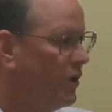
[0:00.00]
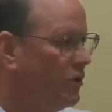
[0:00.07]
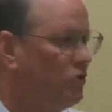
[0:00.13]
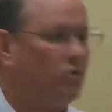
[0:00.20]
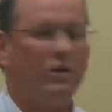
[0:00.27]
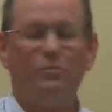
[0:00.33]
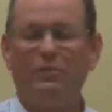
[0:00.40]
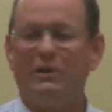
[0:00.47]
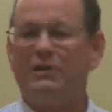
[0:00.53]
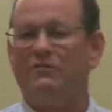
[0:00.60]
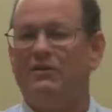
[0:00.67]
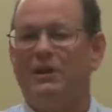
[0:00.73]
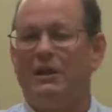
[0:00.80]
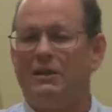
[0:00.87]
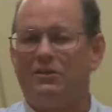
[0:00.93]
You could believe
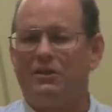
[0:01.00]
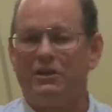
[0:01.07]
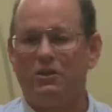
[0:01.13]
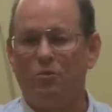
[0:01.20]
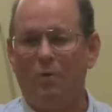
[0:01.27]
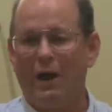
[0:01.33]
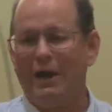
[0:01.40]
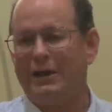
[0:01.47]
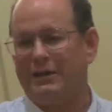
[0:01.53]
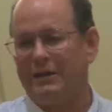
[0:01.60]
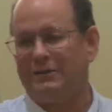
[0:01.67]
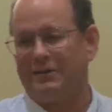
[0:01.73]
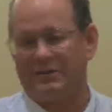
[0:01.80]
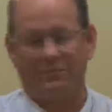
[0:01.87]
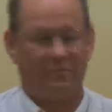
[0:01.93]
in anything you wanted,
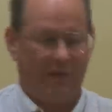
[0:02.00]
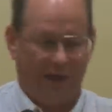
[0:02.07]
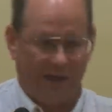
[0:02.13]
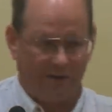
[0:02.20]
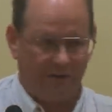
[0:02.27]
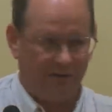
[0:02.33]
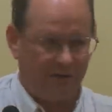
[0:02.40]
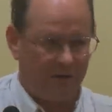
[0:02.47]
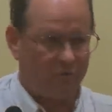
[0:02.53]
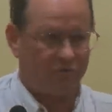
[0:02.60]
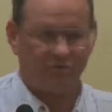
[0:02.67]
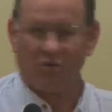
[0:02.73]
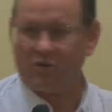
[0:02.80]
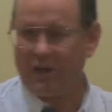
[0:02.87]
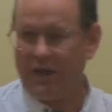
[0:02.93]
it didn't matter, it
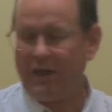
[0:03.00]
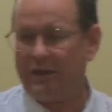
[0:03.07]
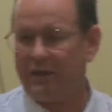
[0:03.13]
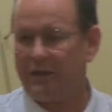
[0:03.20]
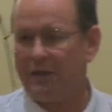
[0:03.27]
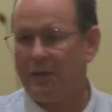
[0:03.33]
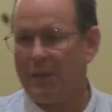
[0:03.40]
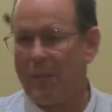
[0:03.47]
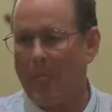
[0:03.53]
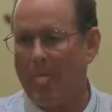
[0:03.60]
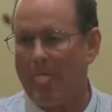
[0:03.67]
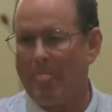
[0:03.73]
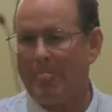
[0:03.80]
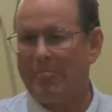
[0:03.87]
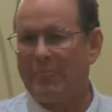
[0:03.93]
was okay.
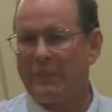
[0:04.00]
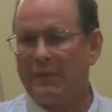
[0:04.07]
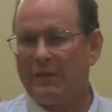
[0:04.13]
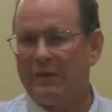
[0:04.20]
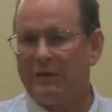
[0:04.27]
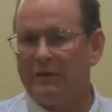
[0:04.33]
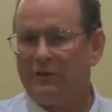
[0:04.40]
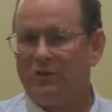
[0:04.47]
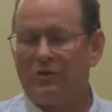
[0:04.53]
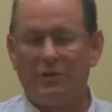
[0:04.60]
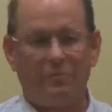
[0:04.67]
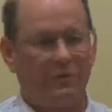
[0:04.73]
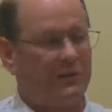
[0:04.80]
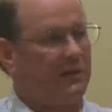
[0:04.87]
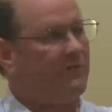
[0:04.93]
You
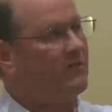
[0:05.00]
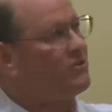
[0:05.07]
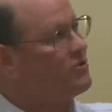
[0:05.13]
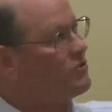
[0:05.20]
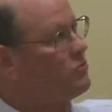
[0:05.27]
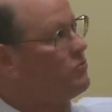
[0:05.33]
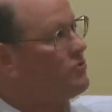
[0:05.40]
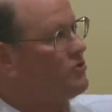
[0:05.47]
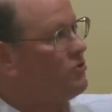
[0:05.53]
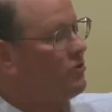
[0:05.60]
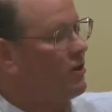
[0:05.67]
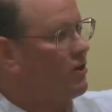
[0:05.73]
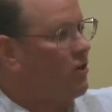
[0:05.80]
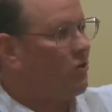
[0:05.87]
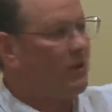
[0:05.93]
could believe in Zeus. You
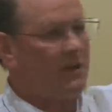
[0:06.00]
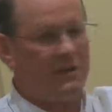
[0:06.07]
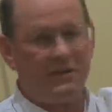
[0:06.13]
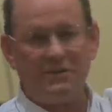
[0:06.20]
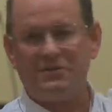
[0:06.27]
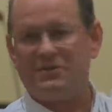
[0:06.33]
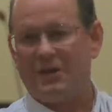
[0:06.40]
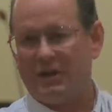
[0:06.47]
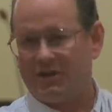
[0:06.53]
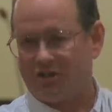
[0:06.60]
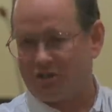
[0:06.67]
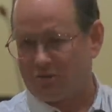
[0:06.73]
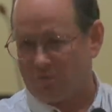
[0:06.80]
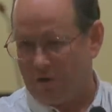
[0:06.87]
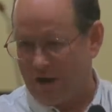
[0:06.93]
could go to his
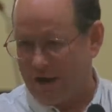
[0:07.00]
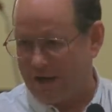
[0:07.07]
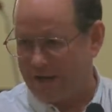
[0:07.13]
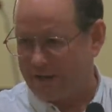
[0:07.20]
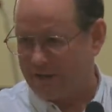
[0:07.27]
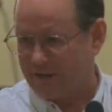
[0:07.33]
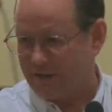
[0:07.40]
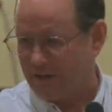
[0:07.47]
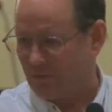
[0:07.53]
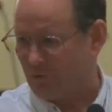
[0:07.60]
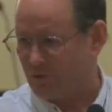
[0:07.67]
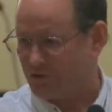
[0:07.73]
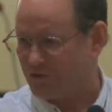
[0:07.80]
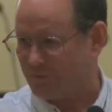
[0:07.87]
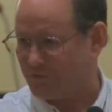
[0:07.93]
shrine and
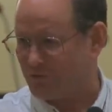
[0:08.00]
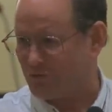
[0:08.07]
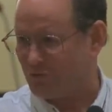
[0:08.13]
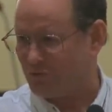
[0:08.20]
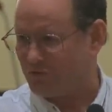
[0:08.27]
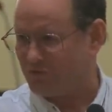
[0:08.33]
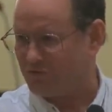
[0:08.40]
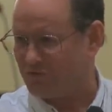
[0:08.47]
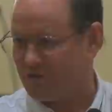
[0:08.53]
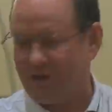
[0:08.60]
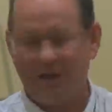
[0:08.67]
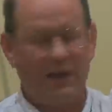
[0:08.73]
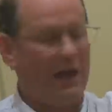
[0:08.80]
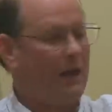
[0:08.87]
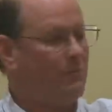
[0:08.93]
worship Zeus.
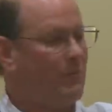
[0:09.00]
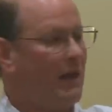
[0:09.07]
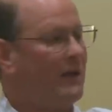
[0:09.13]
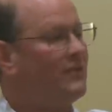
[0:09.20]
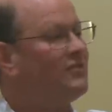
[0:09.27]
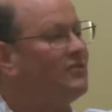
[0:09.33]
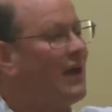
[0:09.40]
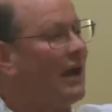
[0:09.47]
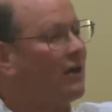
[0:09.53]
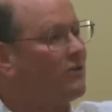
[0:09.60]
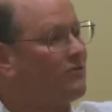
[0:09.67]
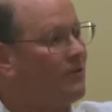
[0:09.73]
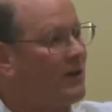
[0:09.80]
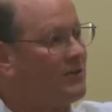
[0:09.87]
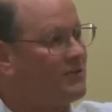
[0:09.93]
and make
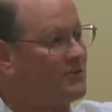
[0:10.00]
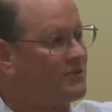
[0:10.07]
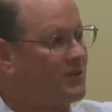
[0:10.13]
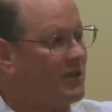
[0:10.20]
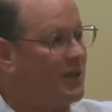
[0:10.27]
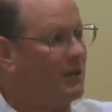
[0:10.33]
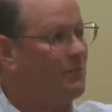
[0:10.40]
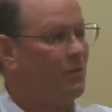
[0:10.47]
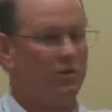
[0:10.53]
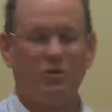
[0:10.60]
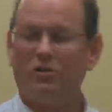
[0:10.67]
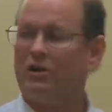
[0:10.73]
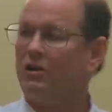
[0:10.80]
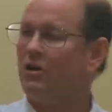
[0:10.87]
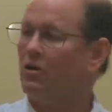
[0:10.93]
sacrifices to him, or
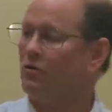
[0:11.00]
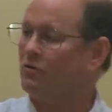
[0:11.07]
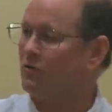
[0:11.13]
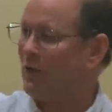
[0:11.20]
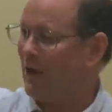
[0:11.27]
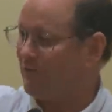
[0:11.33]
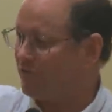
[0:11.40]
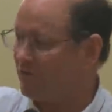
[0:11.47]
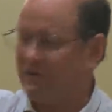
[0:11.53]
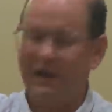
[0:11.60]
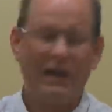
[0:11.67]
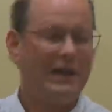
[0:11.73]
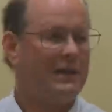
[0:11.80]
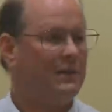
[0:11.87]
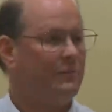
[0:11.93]
you could go to
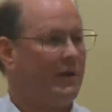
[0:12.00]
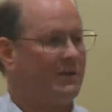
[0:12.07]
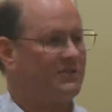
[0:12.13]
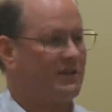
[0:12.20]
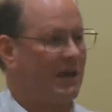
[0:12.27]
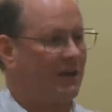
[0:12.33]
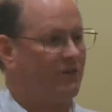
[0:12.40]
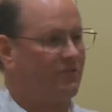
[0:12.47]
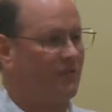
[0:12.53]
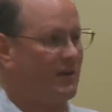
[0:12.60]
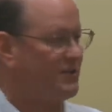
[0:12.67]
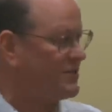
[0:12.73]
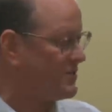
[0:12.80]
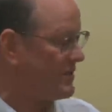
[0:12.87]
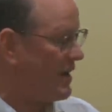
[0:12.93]
Aphrodite and make
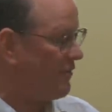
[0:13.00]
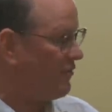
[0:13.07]
sacrifices to